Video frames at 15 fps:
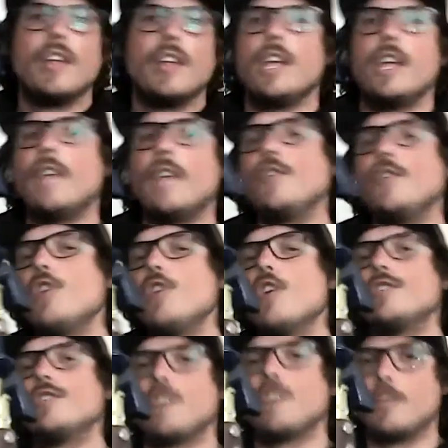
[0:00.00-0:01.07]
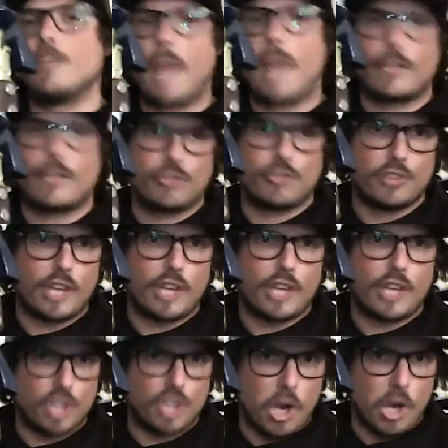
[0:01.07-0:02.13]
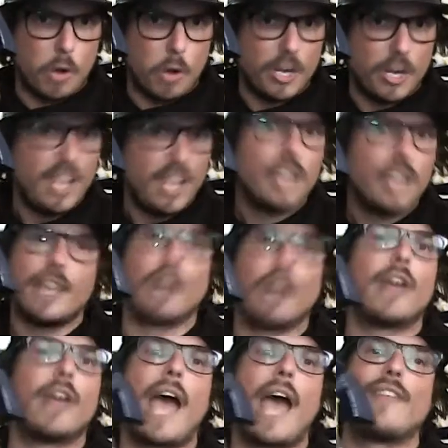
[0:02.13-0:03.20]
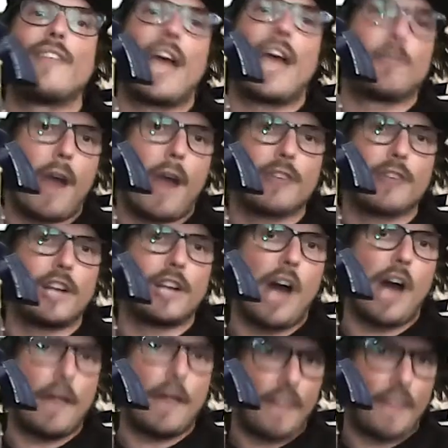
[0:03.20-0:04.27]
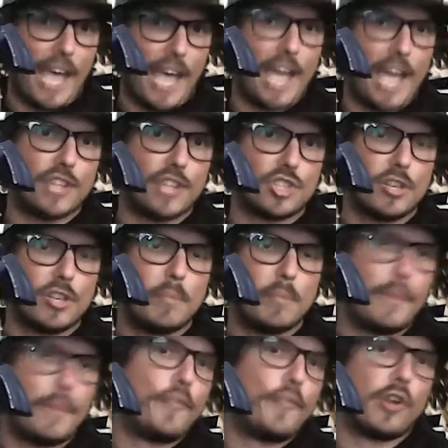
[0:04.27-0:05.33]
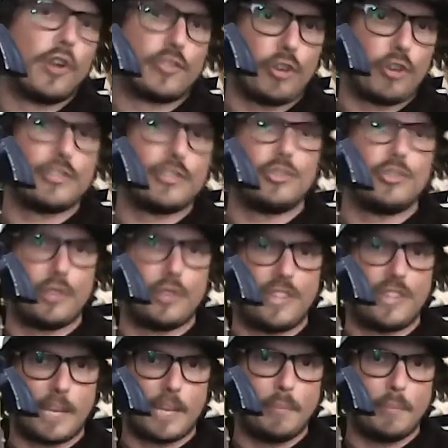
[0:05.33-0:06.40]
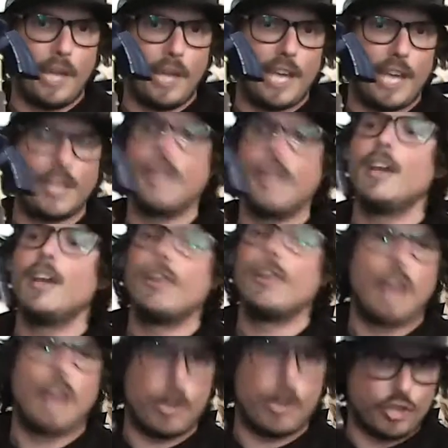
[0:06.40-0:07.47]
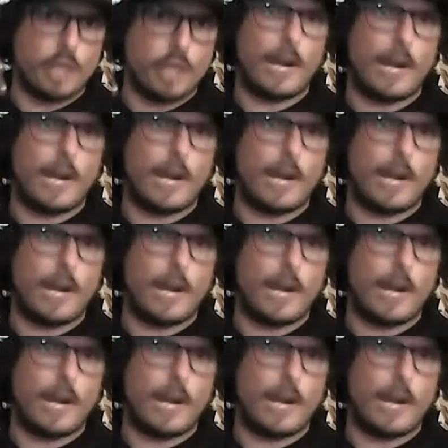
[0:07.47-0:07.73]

If you notice the other Master Swords I showed, they don't have that rounded off edge before it turns into a thick blade. I'll show you what